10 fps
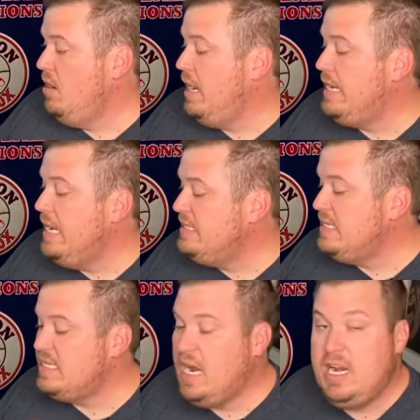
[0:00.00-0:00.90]
I guess
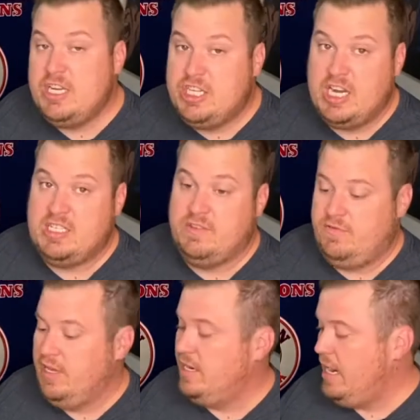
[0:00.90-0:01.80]
it's not a Jason
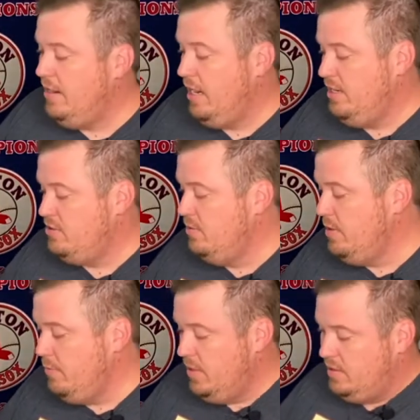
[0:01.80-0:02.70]
flick. I, I assumed
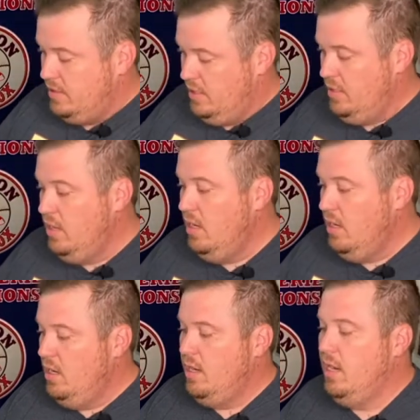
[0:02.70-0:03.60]
it with the,
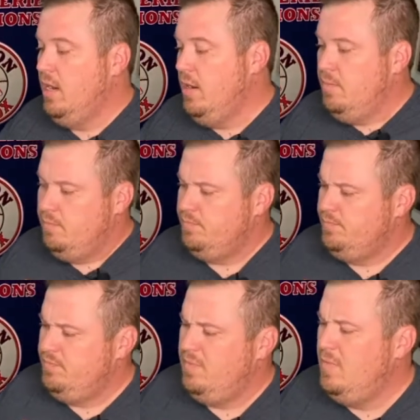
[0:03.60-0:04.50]
um,
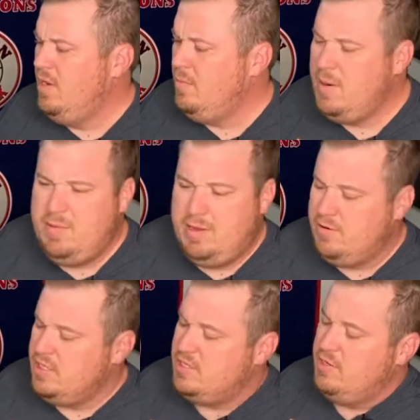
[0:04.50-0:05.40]
you know, maybe they were
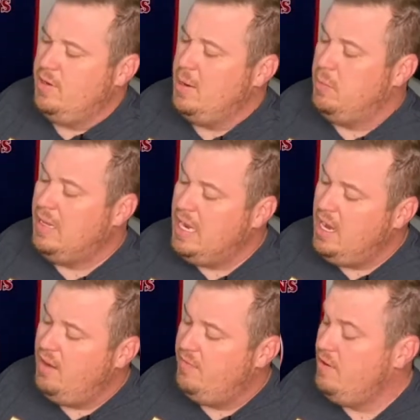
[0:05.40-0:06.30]
just doing a play
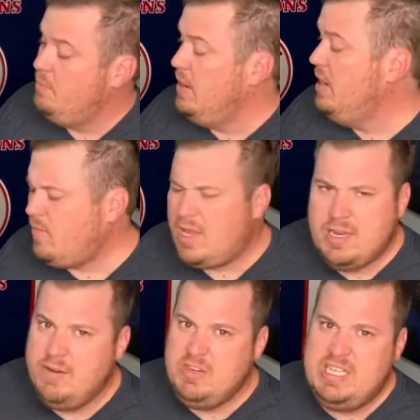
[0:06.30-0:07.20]
off of it, but i
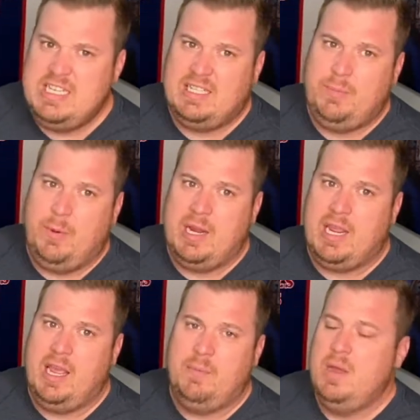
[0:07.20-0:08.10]
never seen Sleepaway
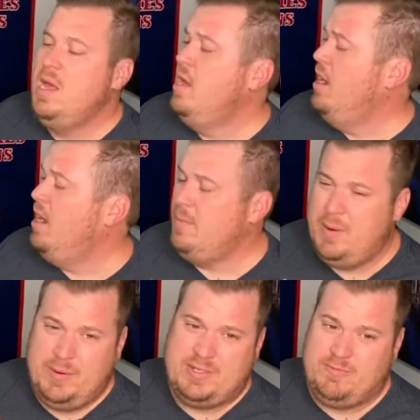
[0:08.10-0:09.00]
Camp. Uh,
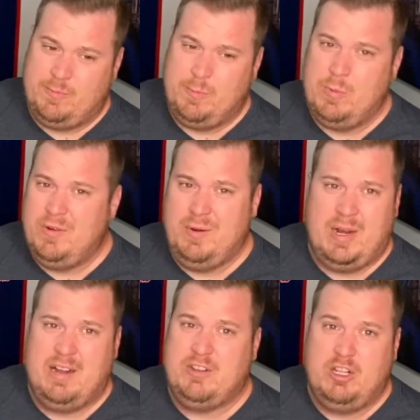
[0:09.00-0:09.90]
maybe it's a movie I'm going
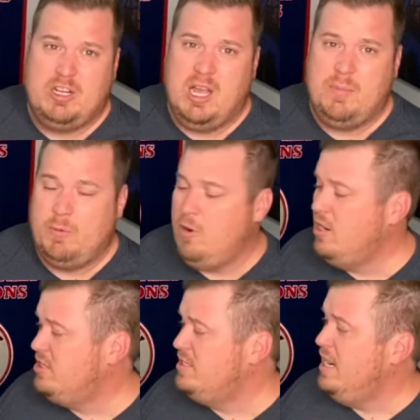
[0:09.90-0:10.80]
to have to look up and
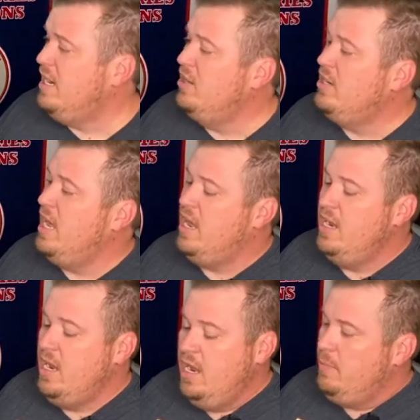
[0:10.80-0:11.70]
watch and take a look at.
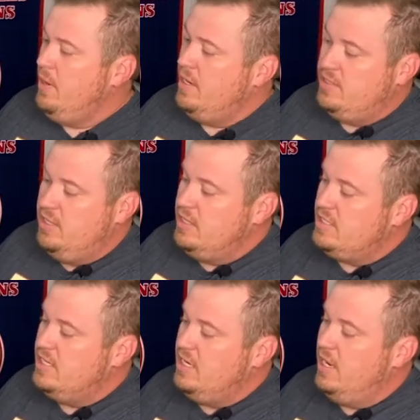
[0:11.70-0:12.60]
But so this
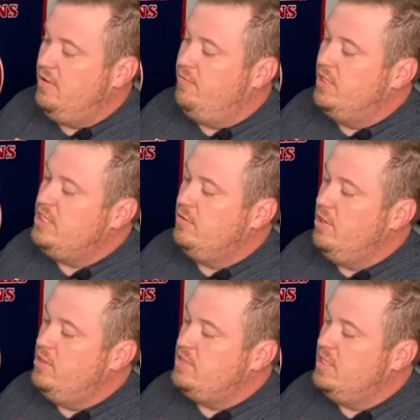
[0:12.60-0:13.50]
is uh, the Felissa
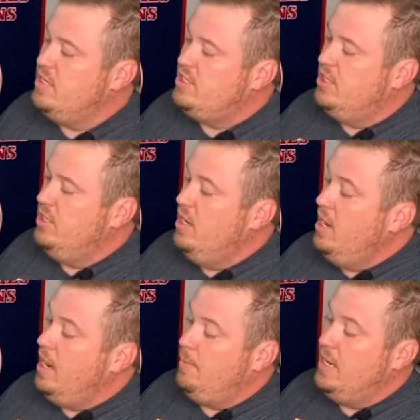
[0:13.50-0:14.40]
Rose signature.
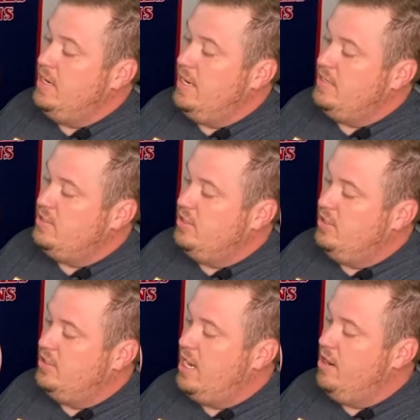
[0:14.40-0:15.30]
I'm going to guess
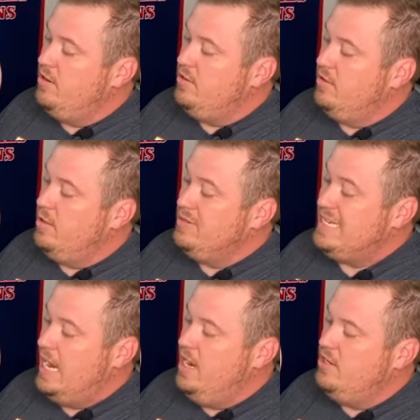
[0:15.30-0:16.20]
her character in there
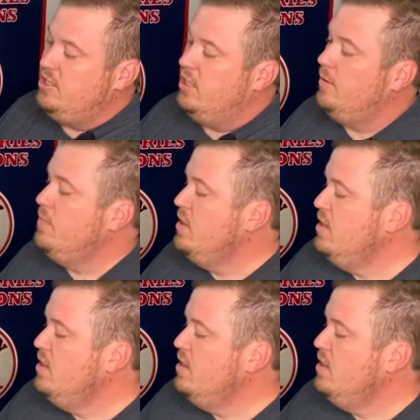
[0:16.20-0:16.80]
was Angela.